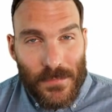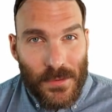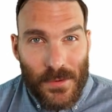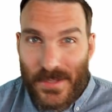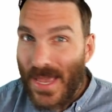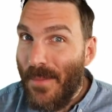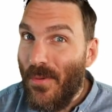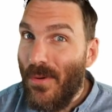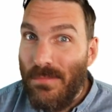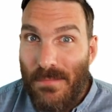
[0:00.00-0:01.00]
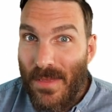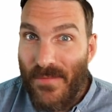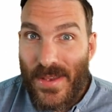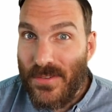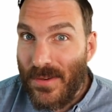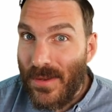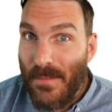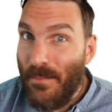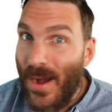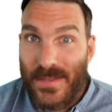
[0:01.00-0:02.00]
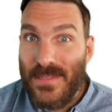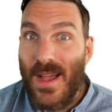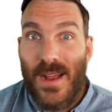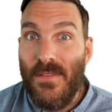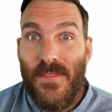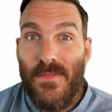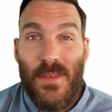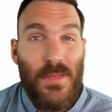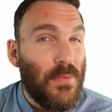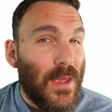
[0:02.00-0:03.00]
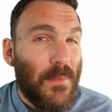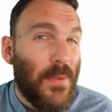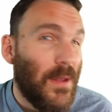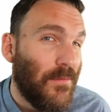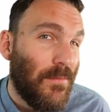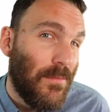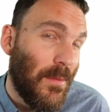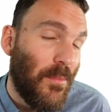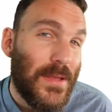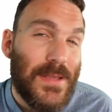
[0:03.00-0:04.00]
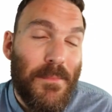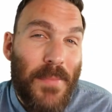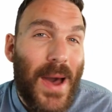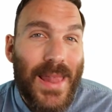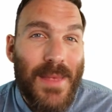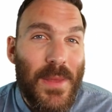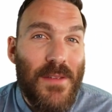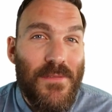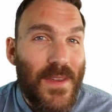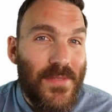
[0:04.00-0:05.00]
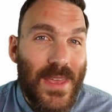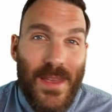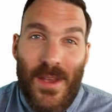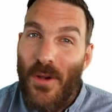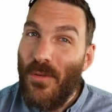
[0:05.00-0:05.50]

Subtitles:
In our example, the investor could have bought stock at 53, but if we place a buy limit at 50,